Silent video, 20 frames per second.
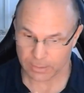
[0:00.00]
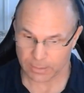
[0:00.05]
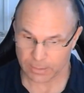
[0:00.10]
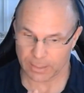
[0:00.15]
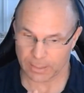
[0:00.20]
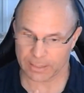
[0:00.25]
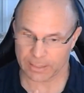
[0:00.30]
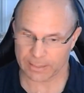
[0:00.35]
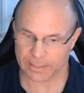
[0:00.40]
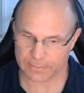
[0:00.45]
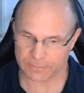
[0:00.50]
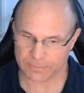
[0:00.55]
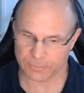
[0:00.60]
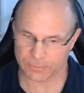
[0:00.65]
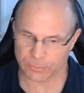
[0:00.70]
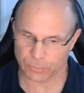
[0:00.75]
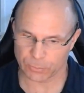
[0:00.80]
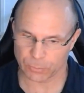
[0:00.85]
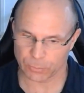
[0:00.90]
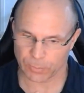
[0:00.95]
and it has to
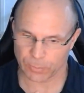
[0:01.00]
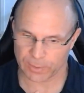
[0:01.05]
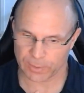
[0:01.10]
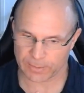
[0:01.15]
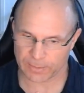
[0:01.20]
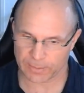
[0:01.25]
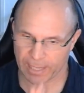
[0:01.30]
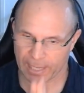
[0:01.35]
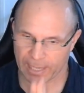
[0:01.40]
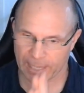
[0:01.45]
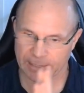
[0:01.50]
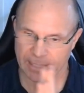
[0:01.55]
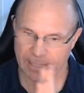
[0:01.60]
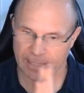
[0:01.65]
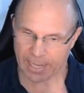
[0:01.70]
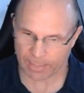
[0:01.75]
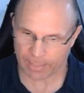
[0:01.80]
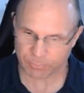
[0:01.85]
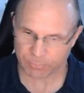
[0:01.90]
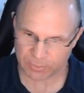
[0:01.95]
do with
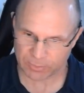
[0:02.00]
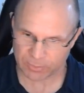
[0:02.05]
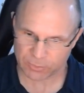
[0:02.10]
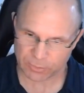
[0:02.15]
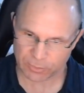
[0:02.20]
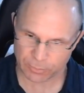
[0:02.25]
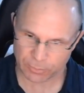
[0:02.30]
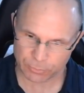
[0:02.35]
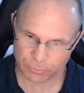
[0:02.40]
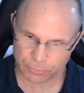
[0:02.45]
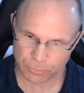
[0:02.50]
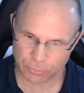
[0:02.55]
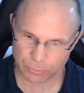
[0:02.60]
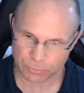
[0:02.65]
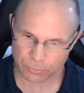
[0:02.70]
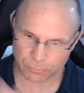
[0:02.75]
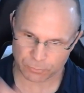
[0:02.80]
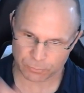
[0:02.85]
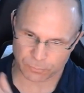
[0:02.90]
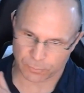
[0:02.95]
app
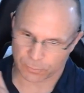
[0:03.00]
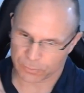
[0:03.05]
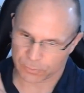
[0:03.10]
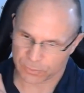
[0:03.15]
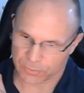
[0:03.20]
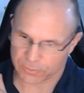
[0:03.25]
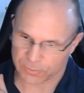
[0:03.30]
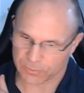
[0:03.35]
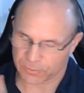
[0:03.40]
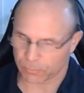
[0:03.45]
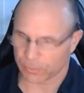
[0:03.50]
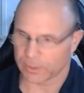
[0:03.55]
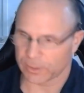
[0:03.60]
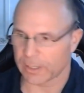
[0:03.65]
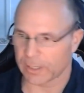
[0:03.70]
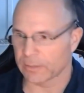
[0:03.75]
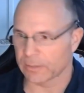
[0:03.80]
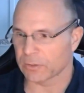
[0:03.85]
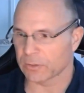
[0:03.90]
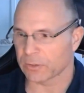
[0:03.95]
disclosures versus
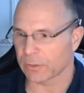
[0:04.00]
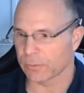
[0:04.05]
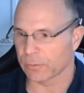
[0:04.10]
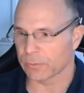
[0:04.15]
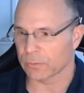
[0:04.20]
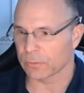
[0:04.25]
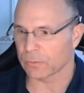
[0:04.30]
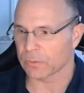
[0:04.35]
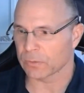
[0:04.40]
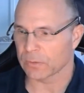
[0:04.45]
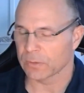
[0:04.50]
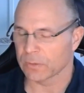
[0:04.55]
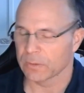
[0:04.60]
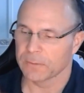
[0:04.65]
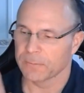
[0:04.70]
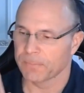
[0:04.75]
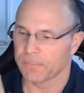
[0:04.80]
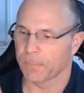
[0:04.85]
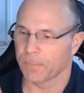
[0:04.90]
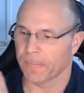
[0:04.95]
3-day disclosures.
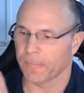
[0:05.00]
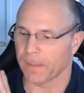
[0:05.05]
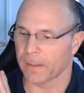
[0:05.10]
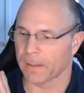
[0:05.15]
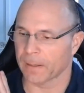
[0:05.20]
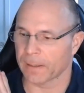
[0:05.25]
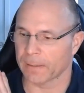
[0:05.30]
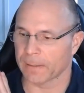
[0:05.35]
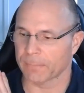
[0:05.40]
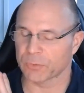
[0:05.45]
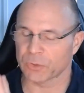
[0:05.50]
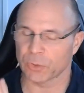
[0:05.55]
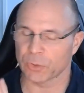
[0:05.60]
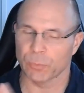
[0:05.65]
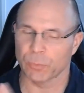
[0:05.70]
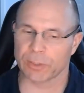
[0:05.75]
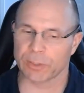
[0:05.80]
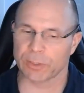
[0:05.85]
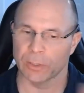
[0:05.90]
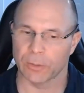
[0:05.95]
So
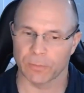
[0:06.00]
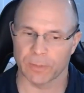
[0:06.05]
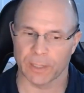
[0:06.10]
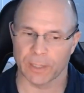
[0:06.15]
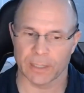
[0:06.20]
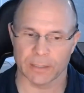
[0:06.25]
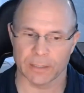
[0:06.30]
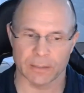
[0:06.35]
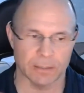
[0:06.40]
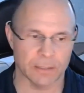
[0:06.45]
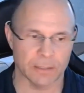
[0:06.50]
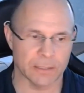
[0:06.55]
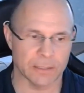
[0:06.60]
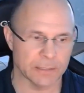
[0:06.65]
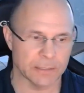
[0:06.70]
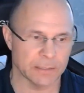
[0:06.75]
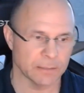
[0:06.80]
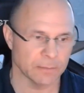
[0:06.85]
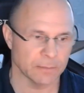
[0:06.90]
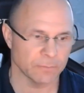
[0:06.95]
we know that
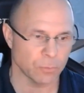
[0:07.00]
in